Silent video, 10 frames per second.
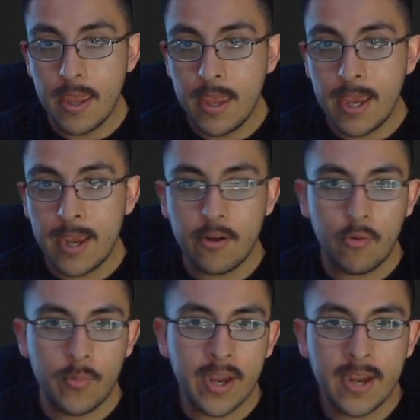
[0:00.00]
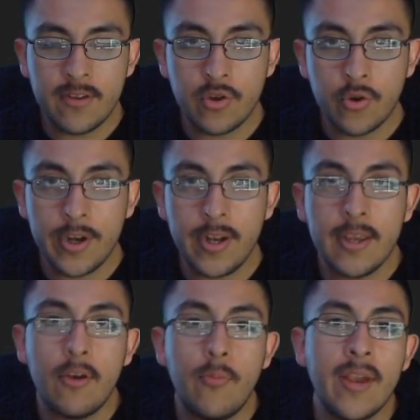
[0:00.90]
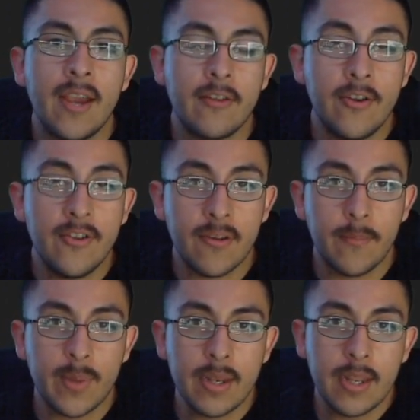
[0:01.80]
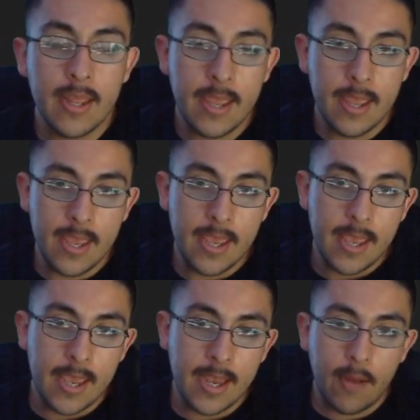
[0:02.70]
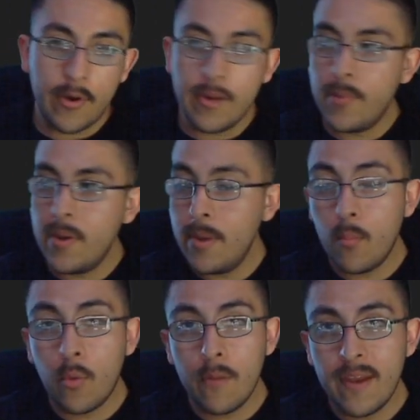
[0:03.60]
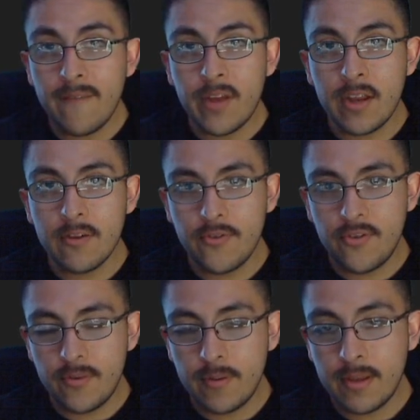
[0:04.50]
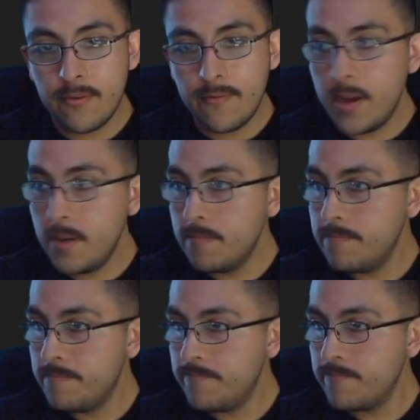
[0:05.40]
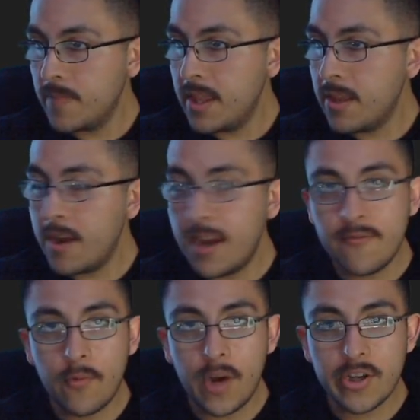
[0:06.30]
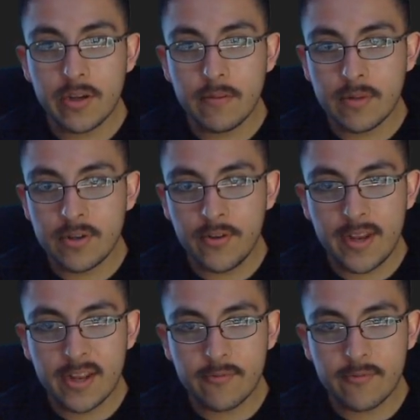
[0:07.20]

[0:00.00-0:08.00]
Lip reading: And I hope you guys enjoyed. I hope you guys learned something. And I want to pump out more math videos. It was fun. Thank you guys for watching. Until the next one.